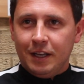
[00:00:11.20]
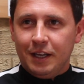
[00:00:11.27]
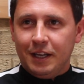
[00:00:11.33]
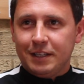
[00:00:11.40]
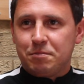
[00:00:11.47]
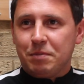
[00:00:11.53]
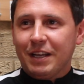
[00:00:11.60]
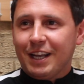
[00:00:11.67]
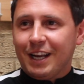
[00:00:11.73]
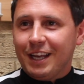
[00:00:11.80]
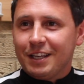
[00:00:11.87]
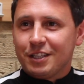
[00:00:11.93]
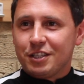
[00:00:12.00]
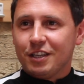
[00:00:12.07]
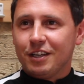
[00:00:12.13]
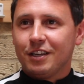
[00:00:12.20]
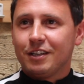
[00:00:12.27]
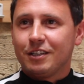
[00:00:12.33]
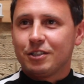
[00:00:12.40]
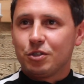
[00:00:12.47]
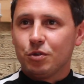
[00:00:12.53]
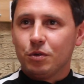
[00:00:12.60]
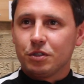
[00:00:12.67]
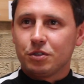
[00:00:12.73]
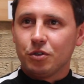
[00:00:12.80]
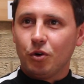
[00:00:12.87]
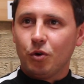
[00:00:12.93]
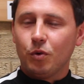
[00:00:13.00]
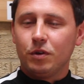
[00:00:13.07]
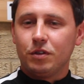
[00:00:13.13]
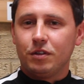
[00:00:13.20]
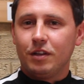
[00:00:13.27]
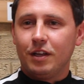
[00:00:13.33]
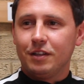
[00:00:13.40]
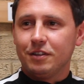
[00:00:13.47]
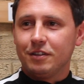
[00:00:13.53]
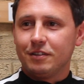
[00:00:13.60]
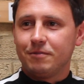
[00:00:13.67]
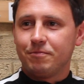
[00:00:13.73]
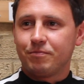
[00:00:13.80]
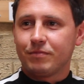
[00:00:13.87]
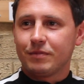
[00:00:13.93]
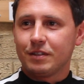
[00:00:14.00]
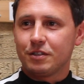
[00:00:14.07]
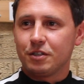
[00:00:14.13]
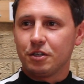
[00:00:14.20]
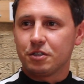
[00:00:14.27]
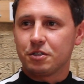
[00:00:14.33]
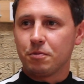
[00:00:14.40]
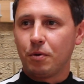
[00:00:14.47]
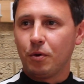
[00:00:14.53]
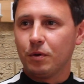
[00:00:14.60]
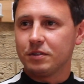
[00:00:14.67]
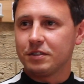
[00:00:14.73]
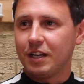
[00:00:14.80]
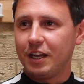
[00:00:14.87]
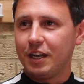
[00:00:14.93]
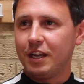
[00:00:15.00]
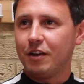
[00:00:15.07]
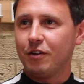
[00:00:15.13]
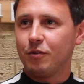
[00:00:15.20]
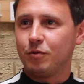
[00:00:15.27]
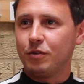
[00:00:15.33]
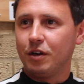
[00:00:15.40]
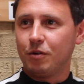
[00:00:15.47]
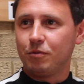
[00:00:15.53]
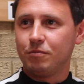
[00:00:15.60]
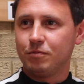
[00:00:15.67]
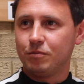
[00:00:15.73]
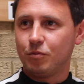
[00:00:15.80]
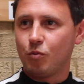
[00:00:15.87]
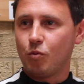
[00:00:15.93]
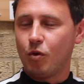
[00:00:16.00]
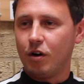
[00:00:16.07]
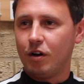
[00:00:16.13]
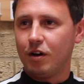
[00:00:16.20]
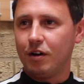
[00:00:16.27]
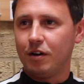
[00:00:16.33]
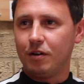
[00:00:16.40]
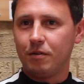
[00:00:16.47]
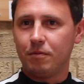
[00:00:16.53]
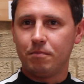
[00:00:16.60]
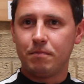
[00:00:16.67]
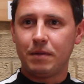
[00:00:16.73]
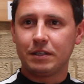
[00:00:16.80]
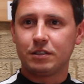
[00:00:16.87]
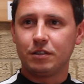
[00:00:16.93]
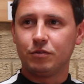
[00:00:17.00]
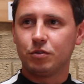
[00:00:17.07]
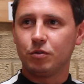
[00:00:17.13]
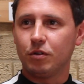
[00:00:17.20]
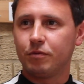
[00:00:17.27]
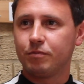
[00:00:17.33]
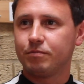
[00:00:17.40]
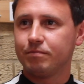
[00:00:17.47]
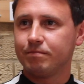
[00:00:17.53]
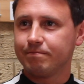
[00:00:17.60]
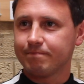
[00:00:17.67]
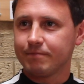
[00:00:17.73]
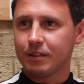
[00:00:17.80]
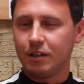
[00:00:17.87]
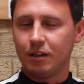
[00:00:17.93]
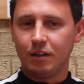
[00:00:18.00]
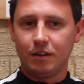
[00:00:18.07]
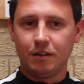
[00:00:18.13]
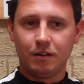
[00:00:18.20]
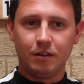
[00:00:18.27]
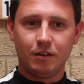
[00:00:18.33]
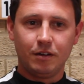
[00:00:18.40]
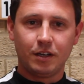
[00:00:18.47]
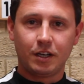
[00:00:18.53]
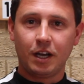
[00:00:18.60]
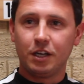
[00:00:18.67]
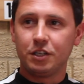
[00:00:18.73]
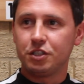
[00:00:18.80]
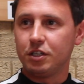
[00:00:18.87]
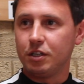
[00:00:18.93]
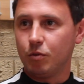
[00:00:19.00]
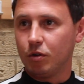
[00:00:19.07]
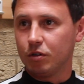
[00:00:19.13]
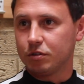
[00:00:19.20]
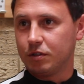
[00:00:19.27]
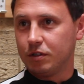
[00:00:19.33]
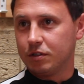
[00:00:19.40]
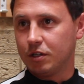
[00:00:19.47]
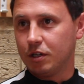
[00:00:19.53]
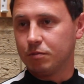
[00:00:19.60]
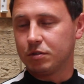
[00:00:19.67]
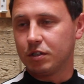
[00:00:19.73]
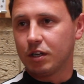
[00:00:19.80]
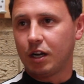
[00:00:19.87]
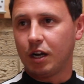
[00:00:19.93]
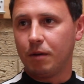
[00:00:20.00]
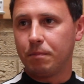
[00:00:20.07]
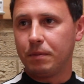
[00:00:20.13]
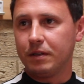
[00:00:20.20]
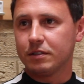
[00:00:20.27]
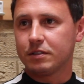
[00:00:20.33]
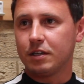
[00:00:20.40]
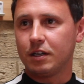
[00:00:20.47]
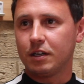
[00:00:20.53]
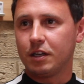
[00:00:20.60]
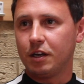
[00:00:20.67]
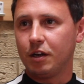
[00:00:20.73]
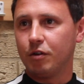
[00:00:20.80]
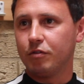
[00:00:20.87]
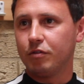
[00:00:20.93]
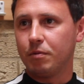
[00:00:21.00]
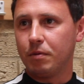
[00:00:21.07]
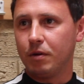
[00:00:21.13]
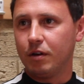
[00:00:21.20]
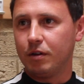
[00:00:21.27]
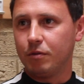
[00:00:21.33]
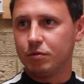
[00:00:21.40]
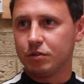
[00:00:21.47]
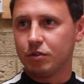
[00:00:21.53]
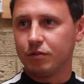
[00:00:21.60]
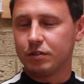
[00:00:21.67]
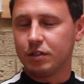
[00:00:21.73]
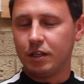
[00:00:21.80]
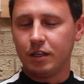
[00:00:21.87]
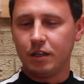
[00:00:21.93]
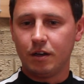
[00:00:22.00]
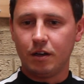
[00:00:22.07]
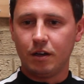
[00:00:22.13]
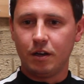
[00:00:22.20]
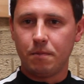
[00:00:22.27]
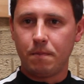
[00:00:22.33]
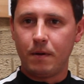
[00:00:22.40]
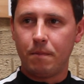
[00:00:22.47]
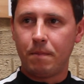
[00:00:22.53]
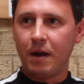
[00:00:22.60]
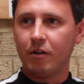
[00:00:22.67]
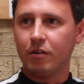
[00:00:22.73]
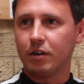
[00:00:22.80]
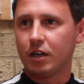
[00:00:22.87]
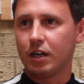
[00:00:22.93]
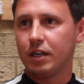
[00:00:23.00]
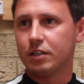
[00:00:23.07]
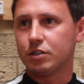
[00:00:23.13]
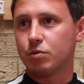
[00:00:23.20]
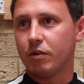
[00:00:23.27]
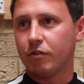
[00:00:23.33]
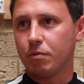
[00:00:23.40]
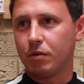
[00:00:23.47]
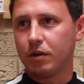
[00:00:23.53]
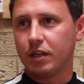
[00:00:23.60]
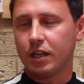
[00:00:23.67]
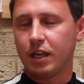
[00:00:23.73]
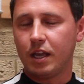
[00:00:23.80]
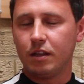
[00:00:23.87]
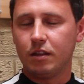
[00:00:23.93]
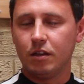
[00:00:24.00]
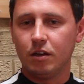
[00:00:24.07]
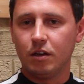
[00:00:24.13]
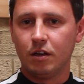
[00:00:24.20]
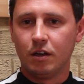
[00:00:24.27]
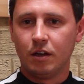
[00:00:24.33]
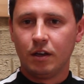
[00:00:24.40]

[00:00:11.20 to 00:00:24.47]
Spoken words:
It's been clear to us all and to the supporters out there, you know, what a massive sort of occasion it was in terms of the club being taken over. But it was obviously apparent and clear to everybody again that